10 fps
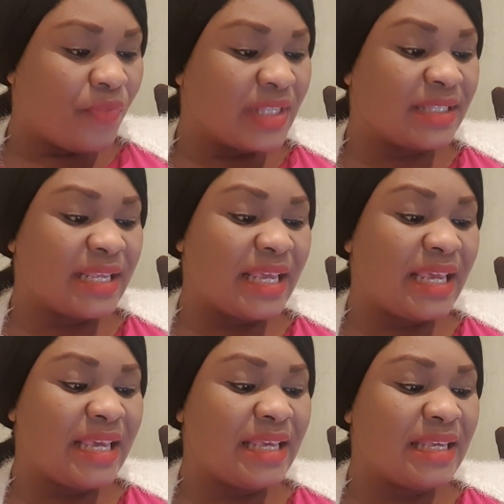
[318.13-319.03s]
This
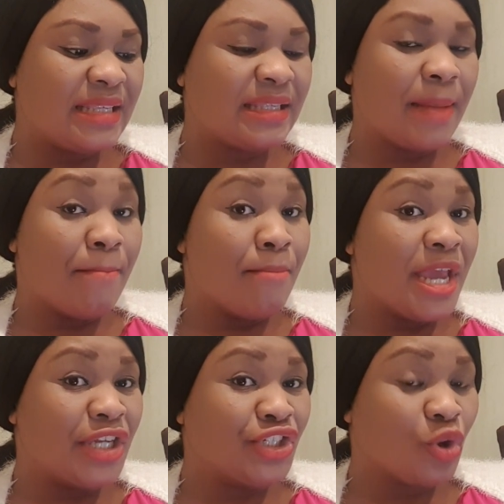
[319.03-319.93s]
is a
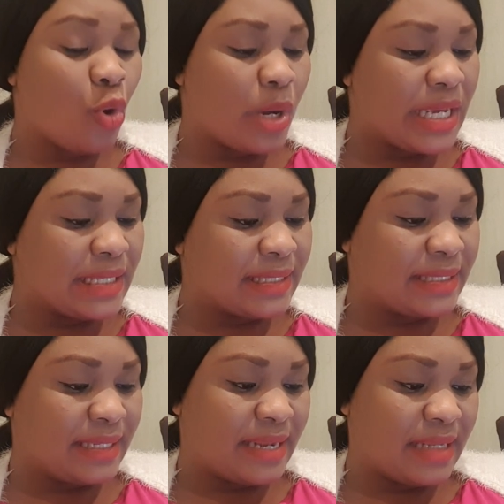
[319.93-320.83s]
major
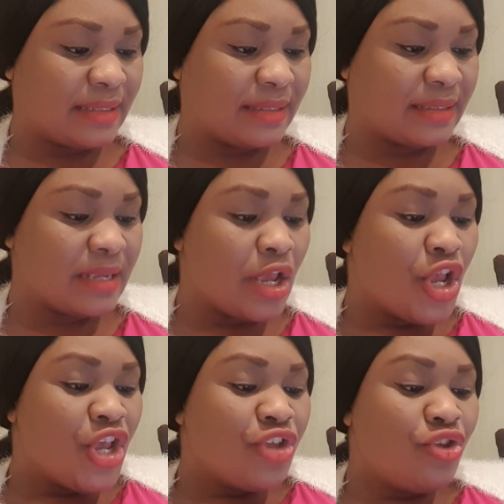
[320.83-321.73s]
incident.
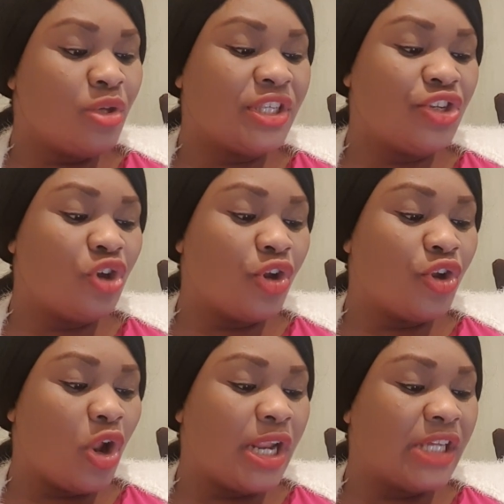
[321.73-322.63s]
Using your
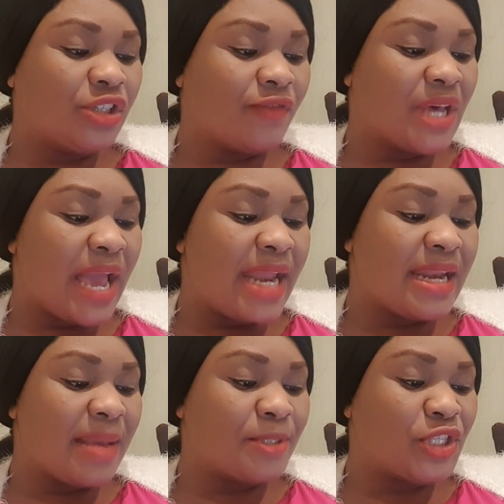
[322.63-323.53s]
knowledge of the
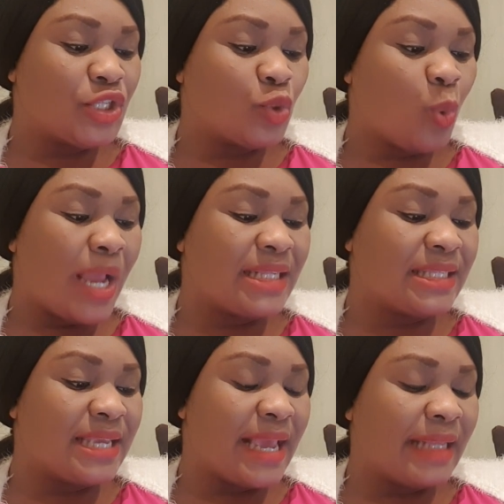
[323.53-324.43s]
NMC
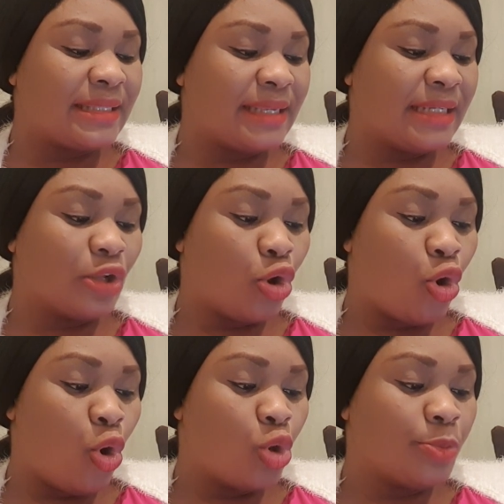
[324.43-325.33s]
2018, the
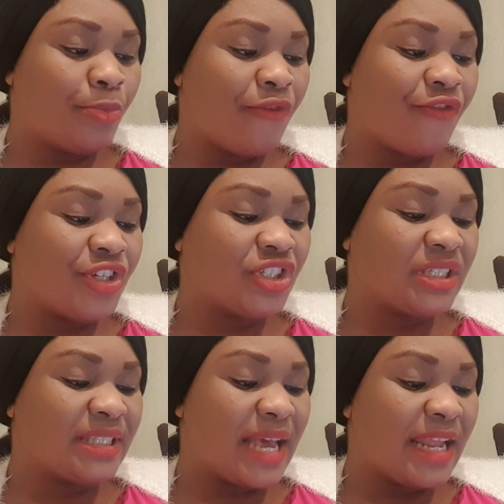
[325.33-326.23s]
code,
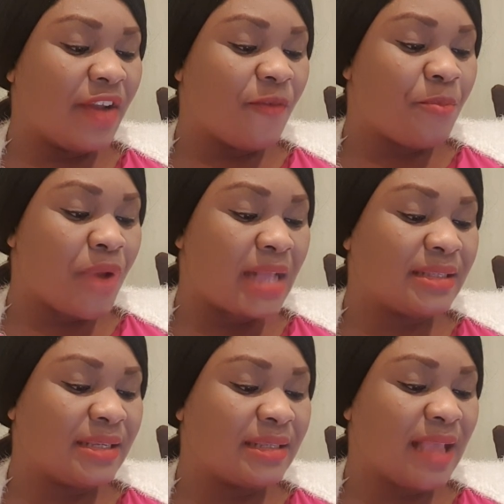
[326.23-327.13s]
professional standard of
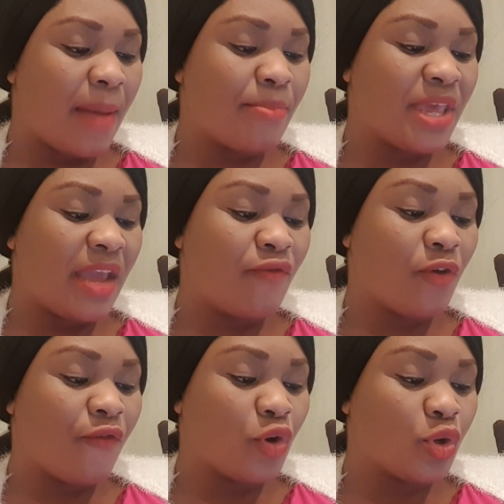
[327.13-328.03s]
practice and
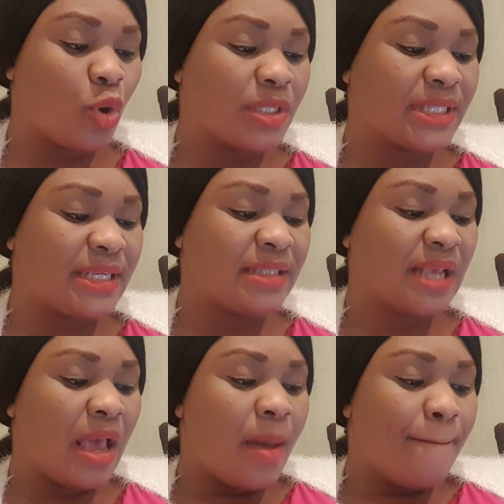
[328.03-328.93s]
behavior for nurses,
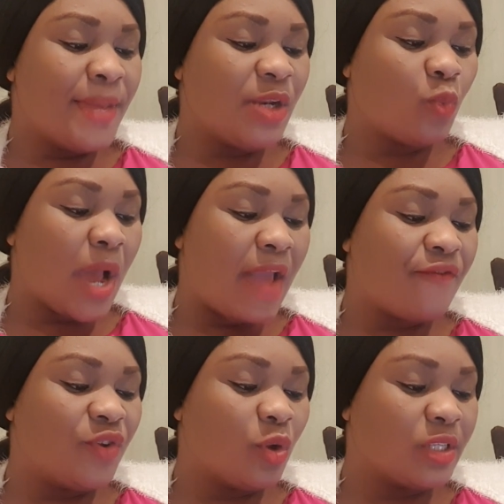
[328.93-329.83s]

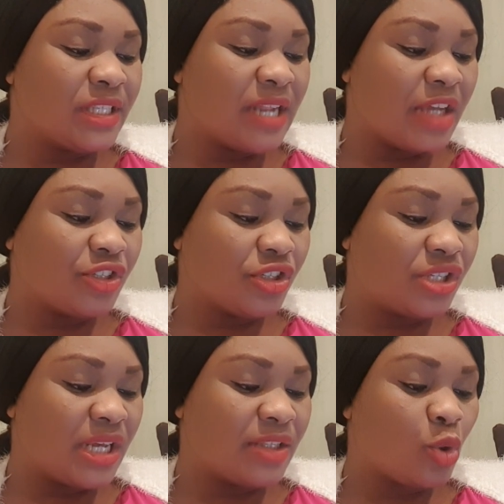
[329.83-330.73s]
midwife, nursing
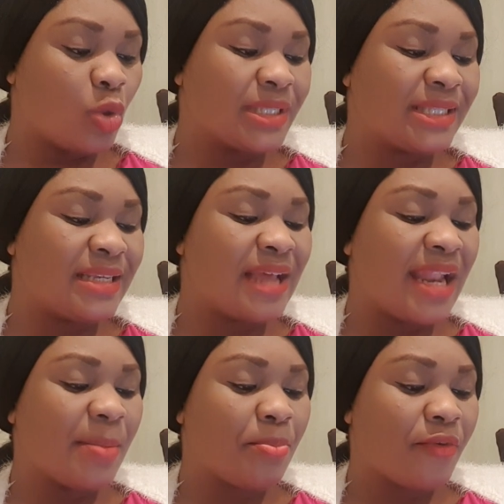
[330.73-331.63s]
associates,
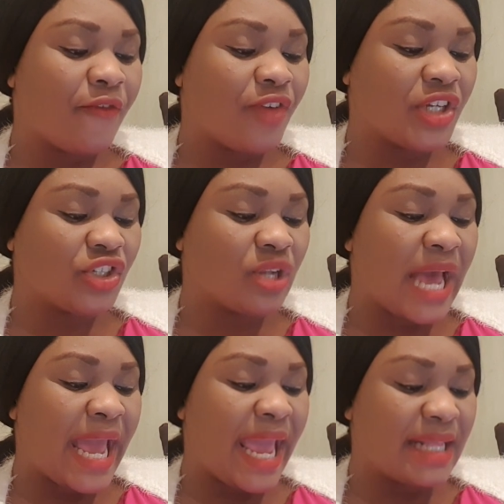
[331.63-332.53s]
consider the
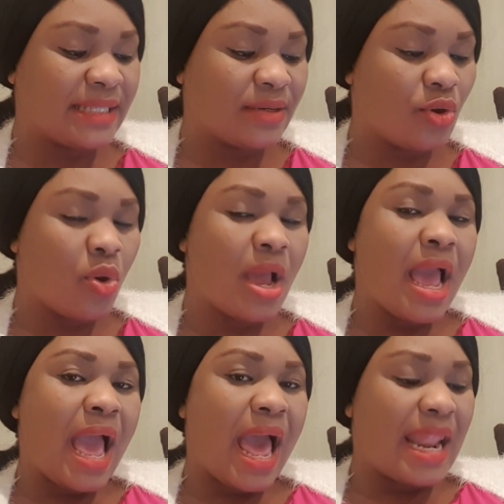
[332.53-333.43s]
professional, ethical,
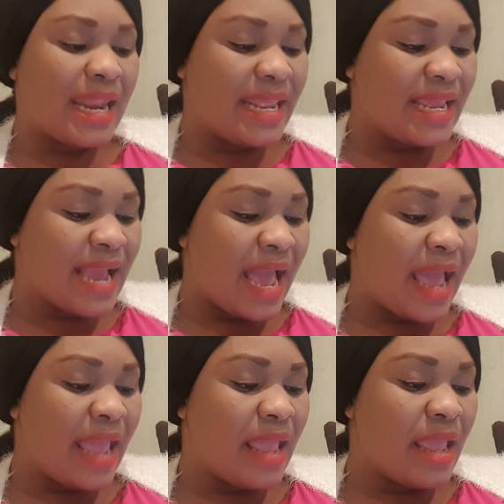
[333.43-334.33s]
and
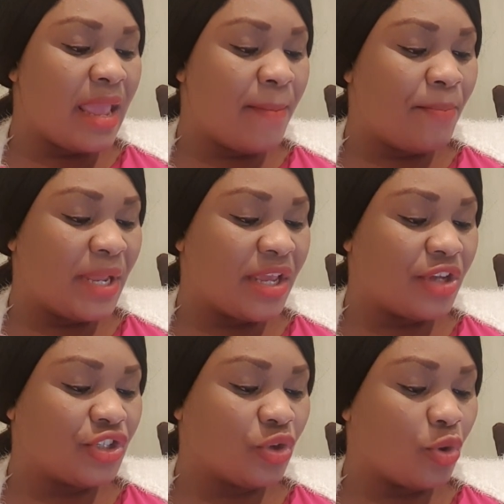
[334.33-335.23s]
legal
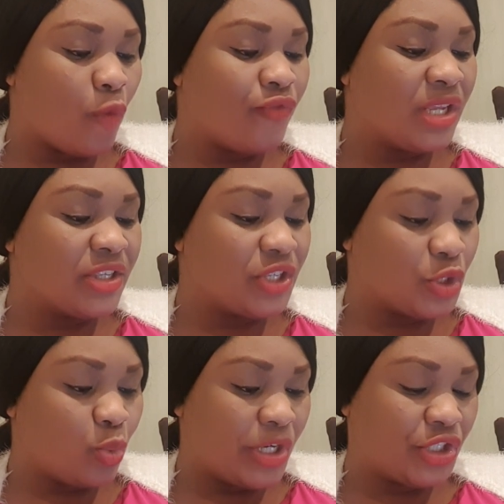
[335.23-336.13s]
implication of this
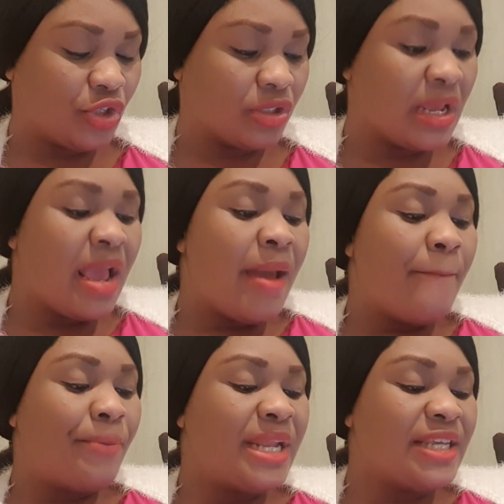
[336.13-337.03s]
situation.
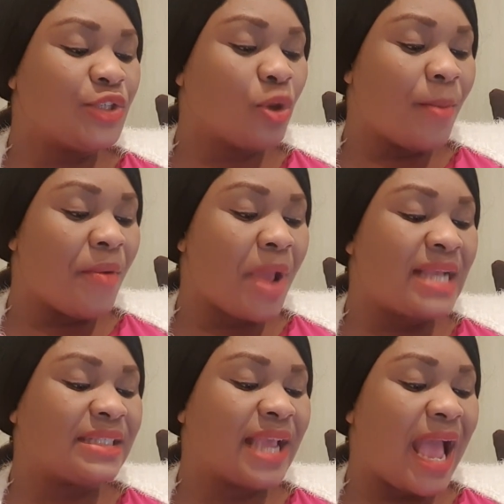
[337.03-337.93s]
Please
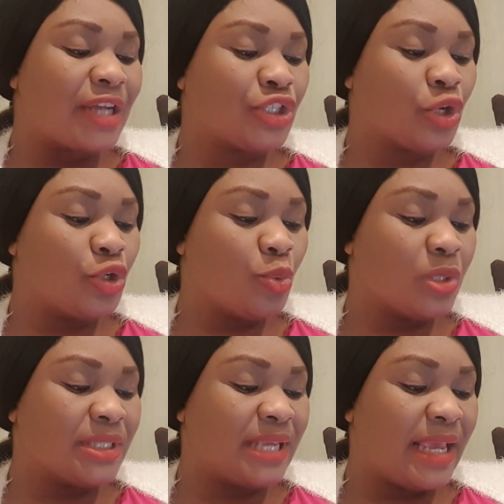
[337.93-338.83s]
summarize the action you
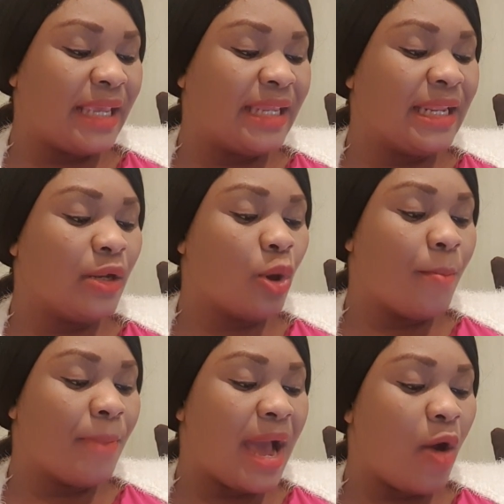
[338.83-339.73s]
will take in a
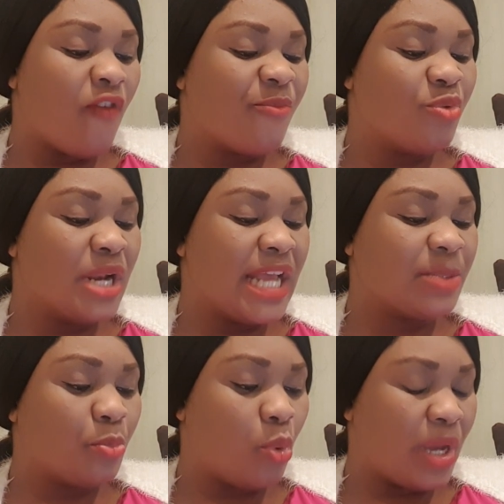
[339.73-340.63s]
number of
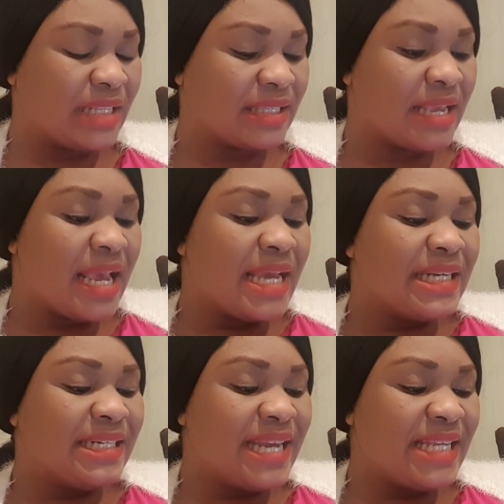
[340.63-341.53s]
bullet points.
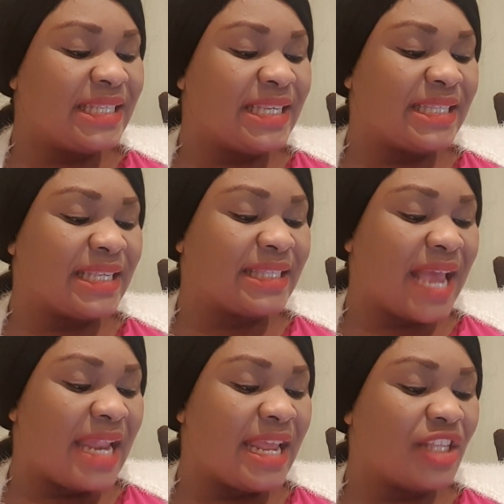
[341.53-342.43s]
This is a
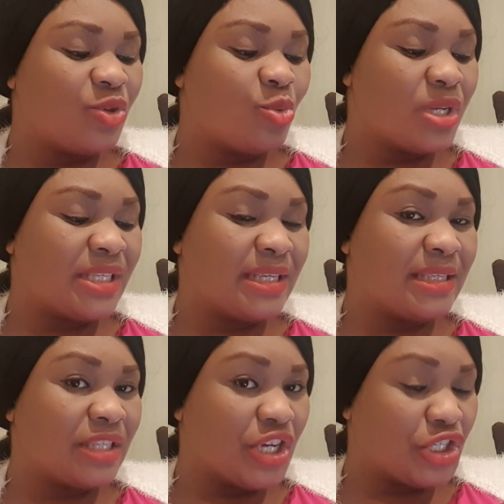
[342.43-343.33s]
silent written
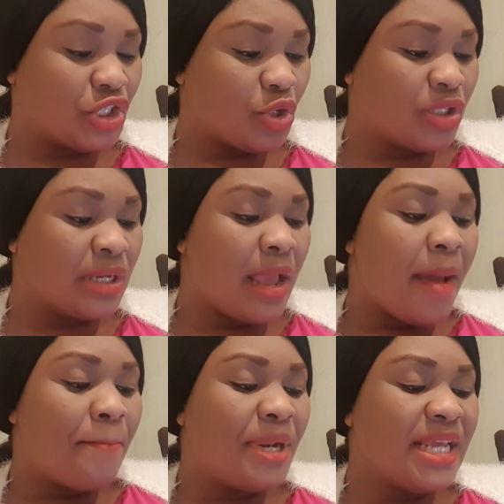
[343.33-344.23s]
station.
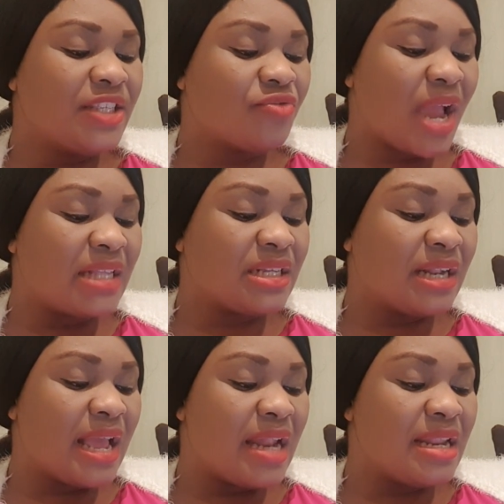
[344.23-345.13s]
Please write
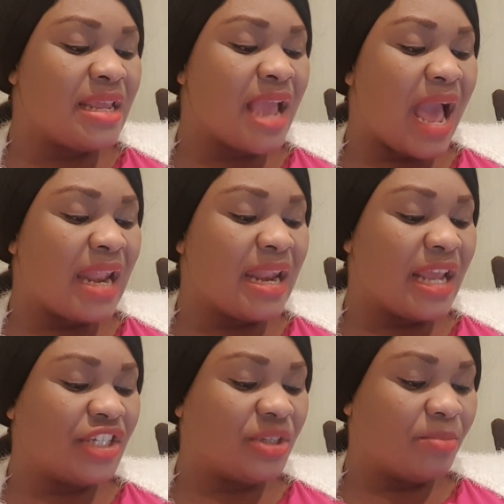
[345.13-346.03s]
clearly and
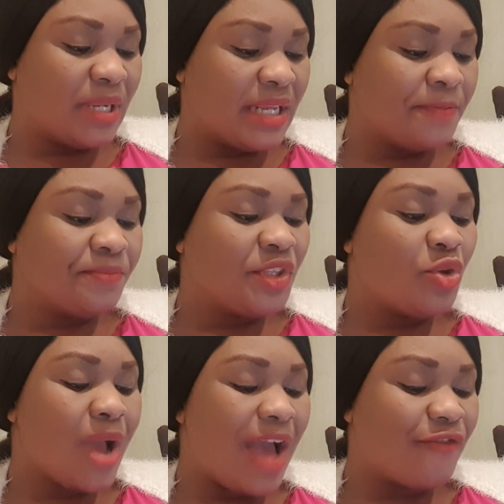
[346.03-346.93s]
legibly.
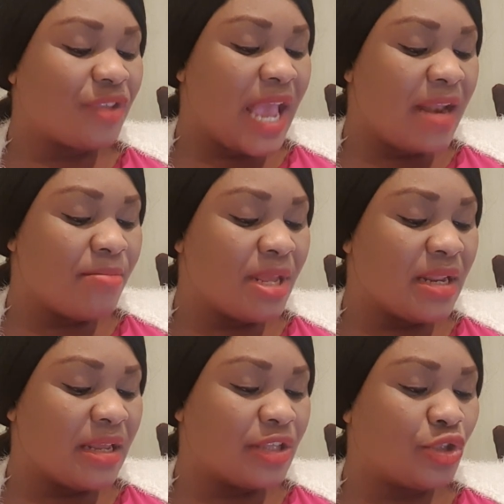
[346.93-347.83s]
You have 10
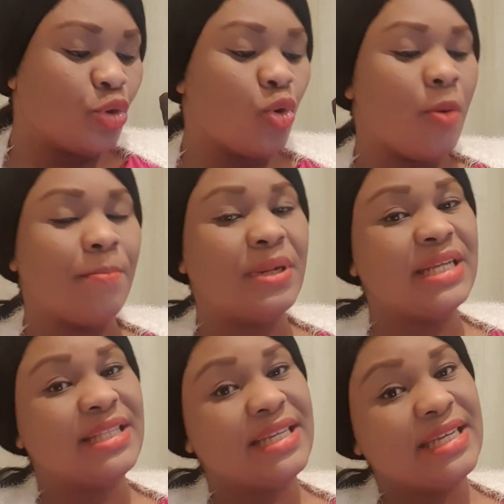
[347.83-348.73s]
minutes to
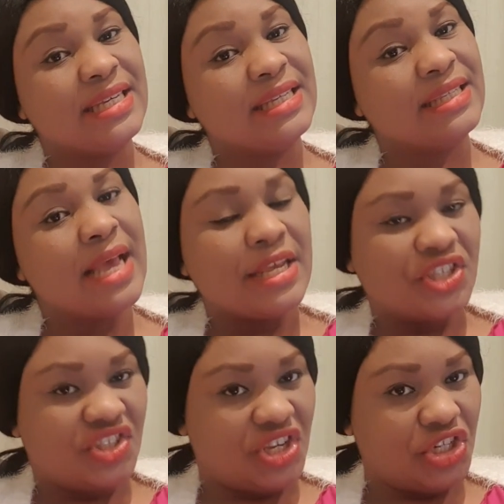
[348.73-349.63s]
complete this
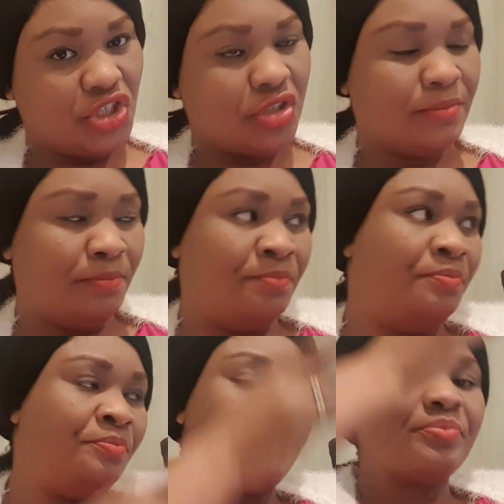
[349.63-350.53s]

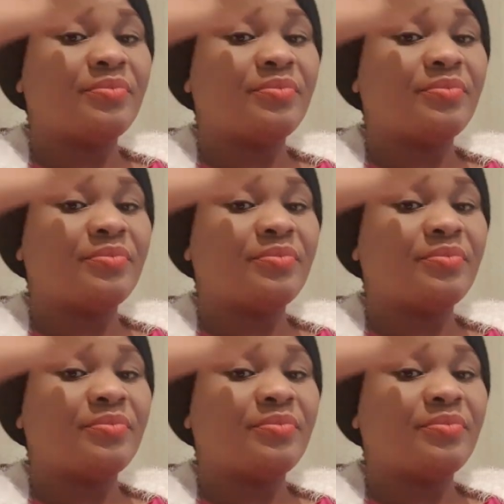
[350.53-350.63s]
station.